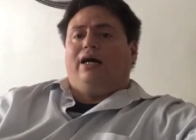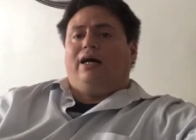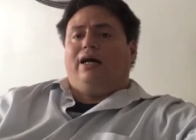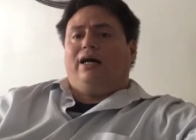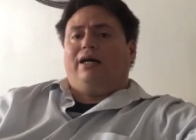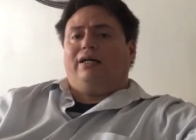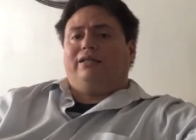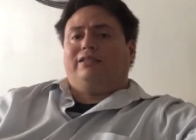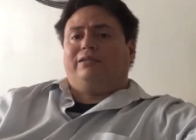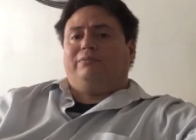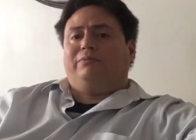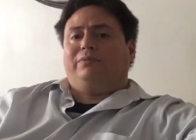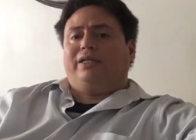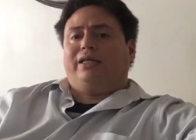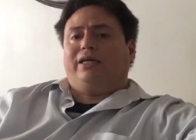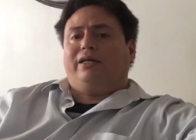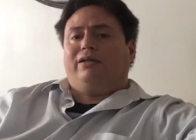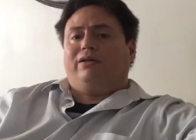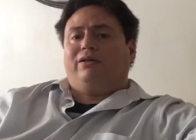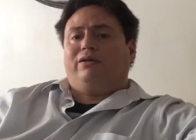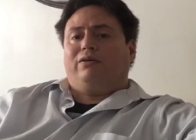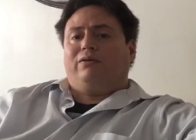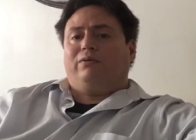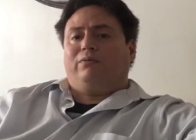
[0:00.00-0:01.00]
uh, some of the
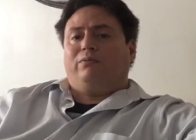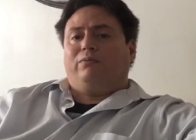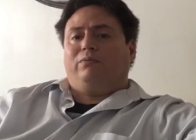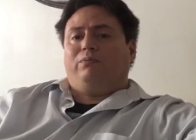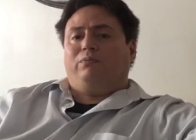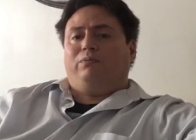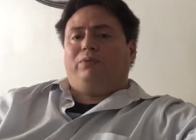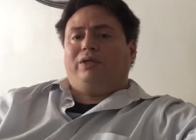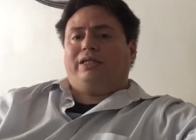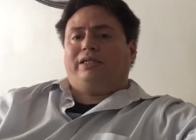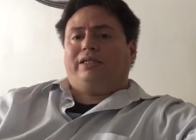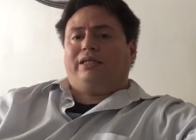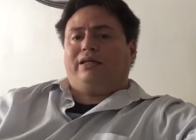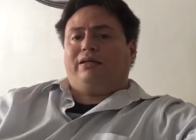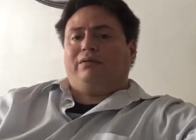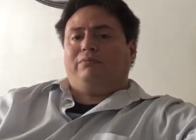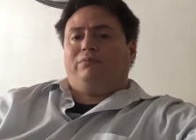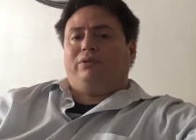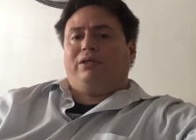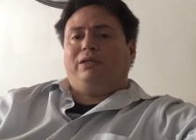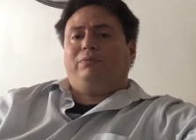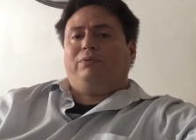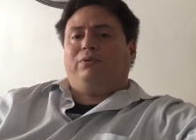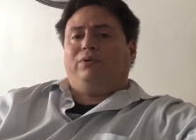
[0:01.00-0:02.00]
other big
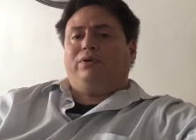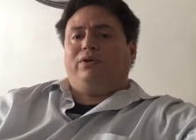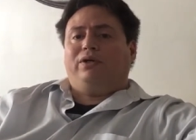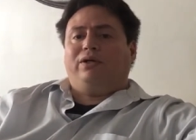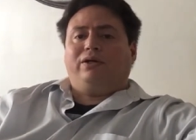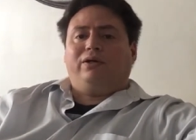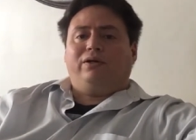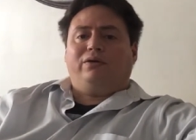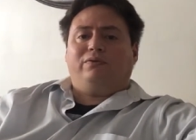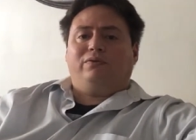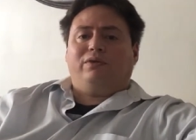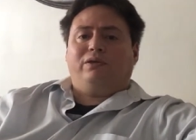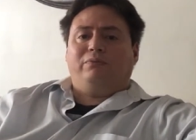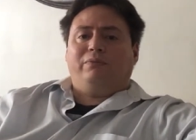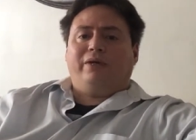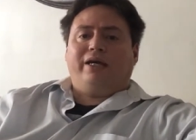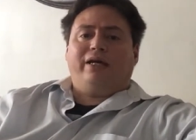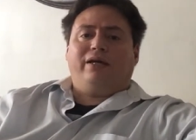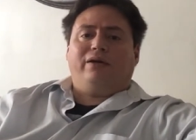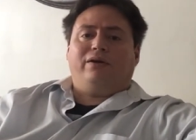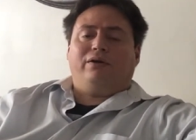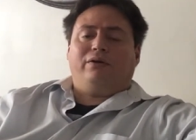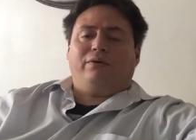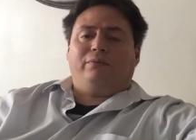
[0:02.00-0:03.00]
time people here, the
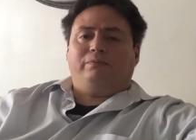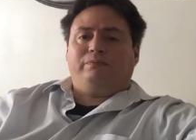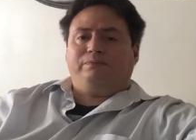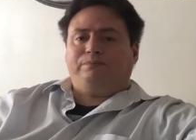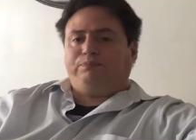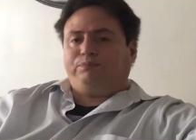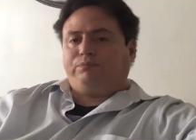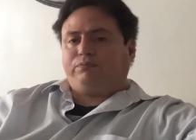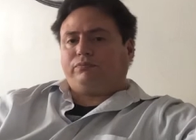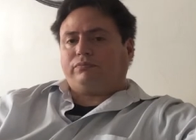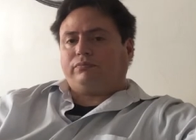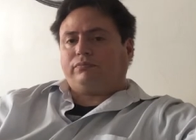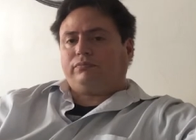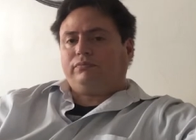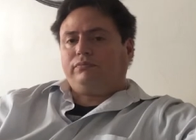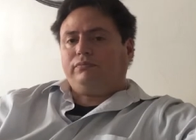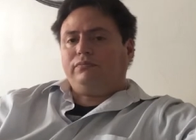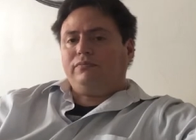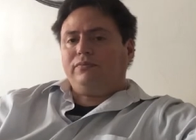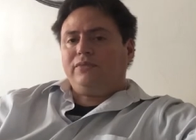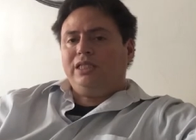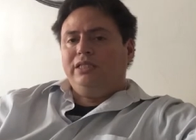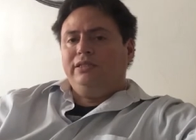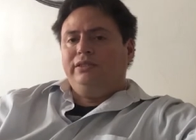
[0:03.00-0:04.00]
mayor,
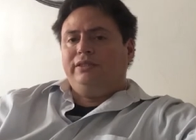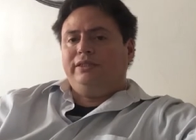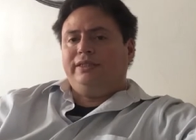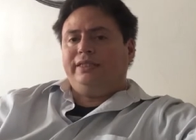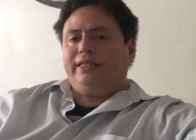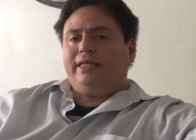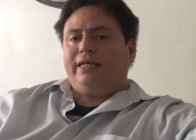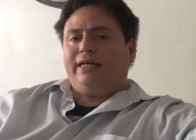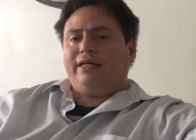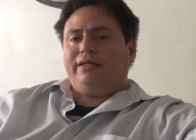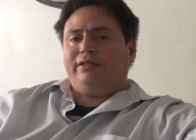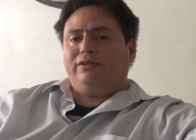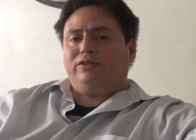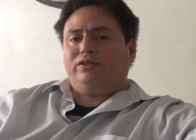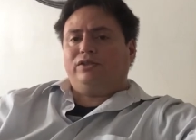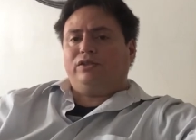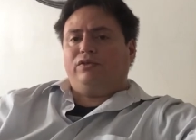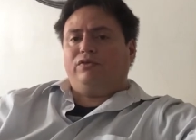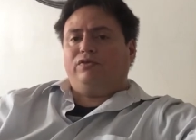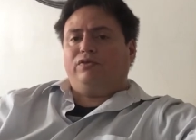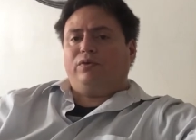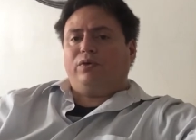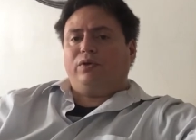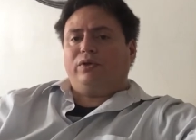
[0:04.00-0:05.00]
the DA, and
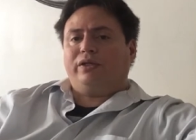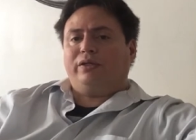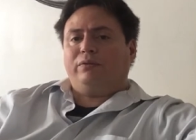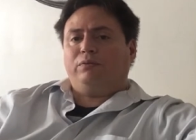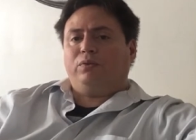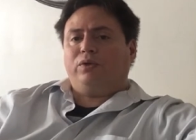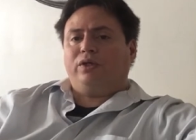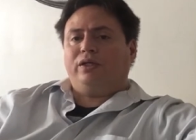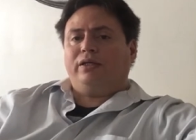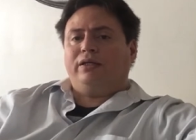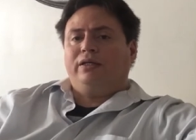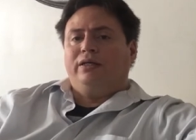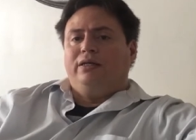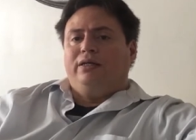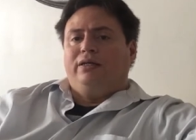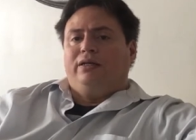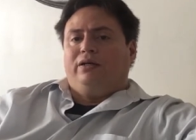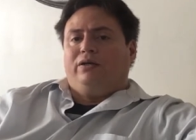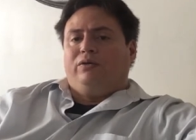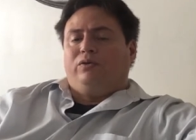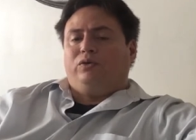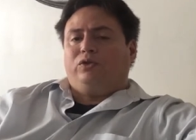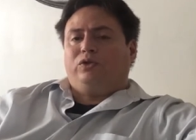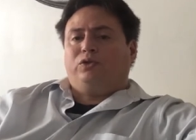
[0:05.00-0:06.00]
so forth. And what
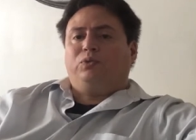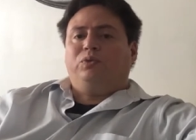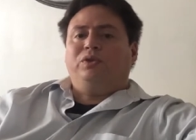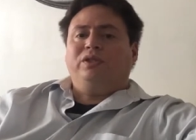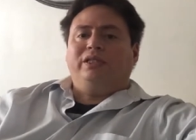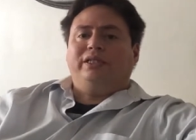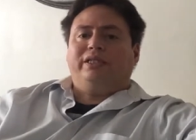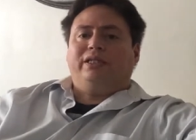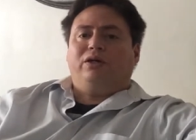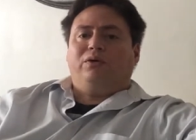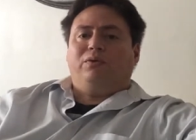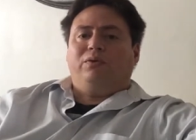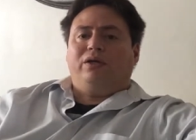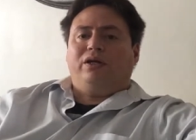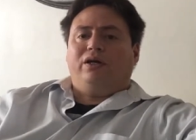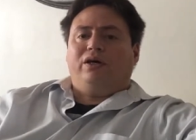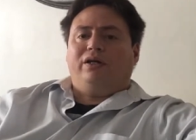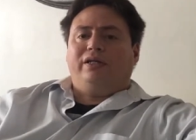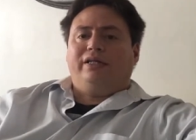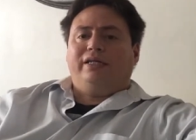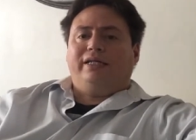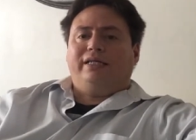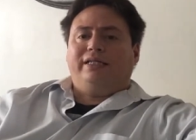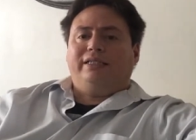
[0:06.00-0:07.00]
was really going
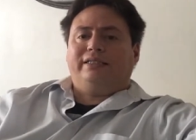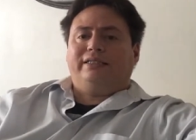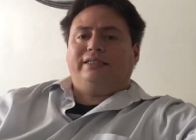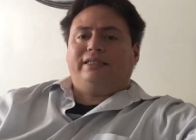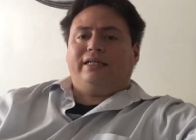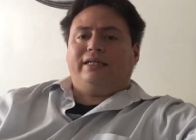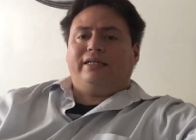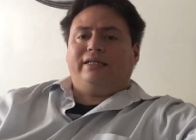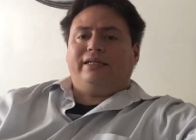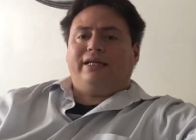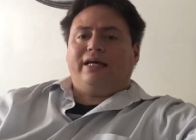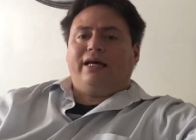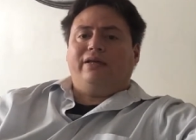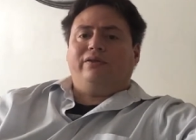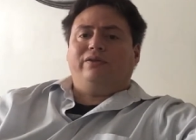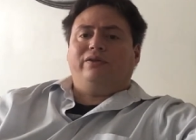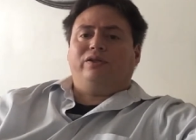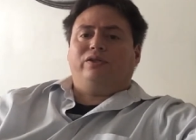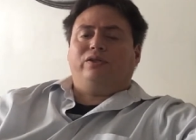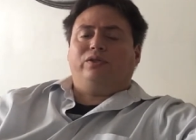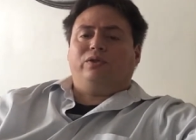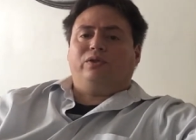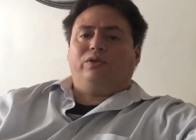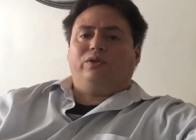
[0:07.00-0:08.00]
on is that now
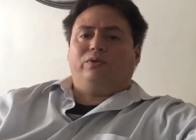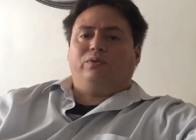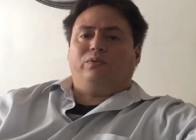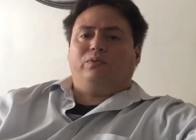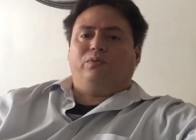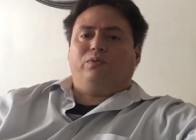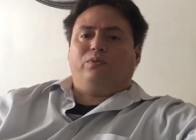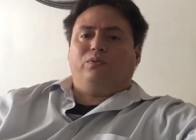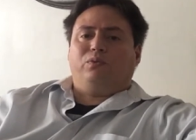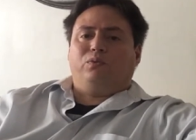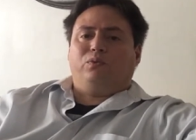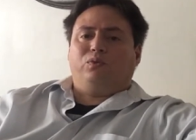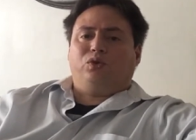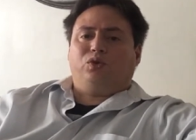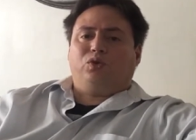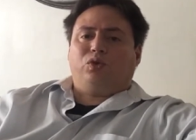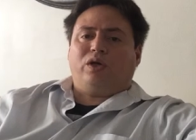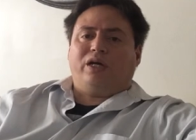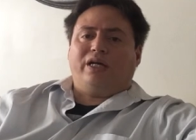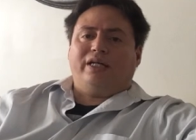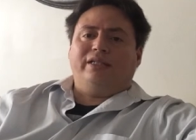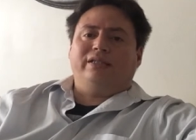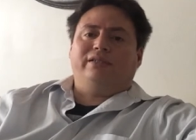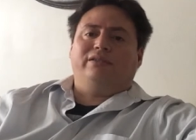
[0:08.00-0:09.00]
that they're
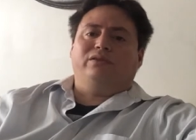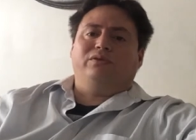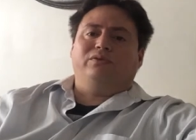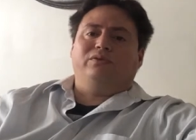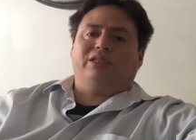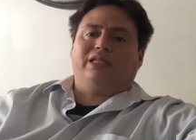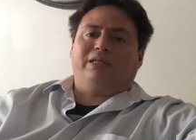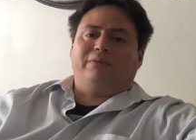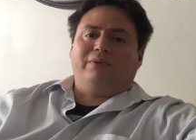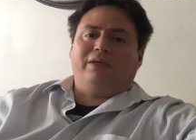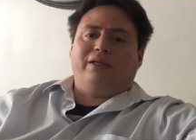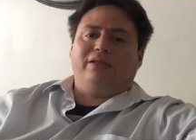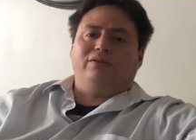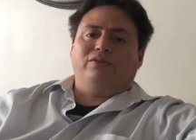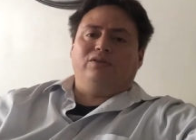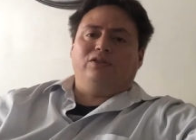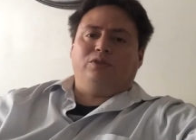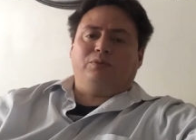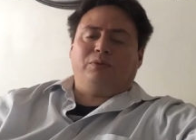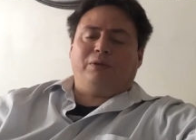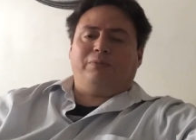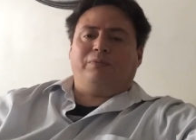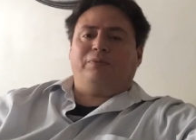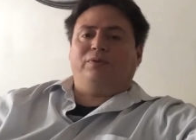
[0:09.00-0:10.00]
trying to, it's coming out in the
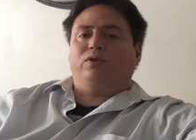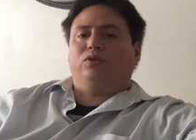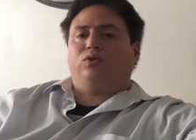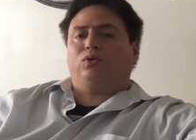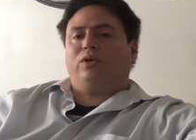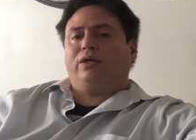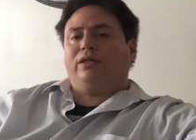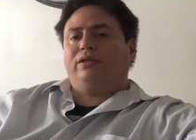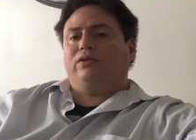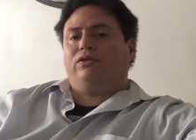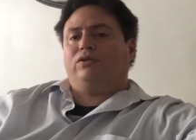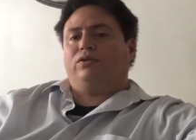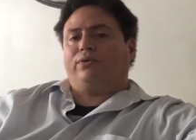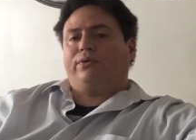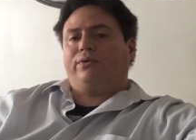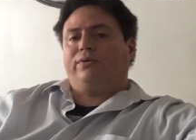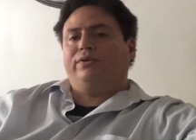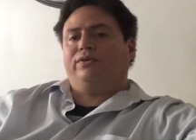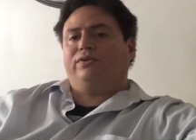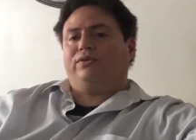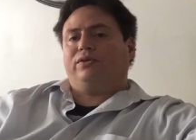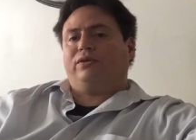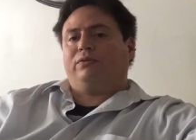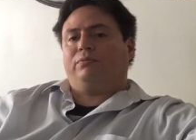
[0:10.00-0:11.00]
newspaper, they're trying to
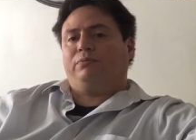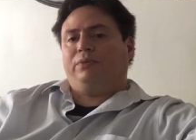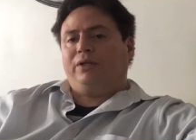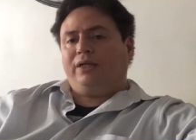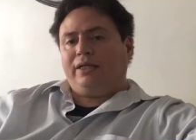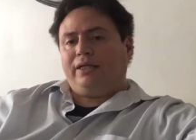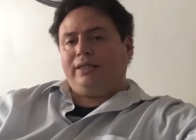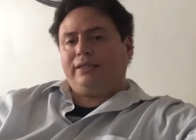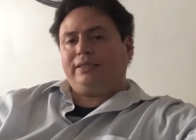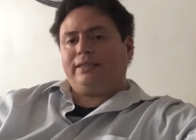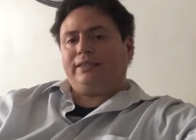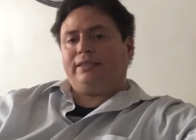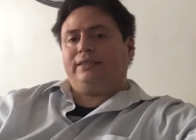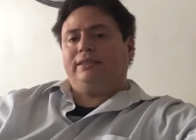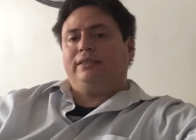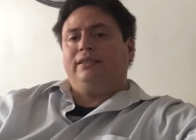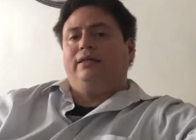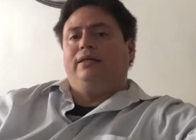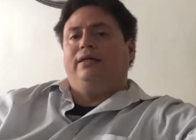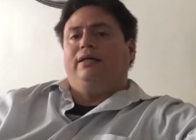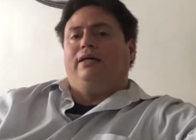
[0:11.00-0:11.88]
throw under the bus.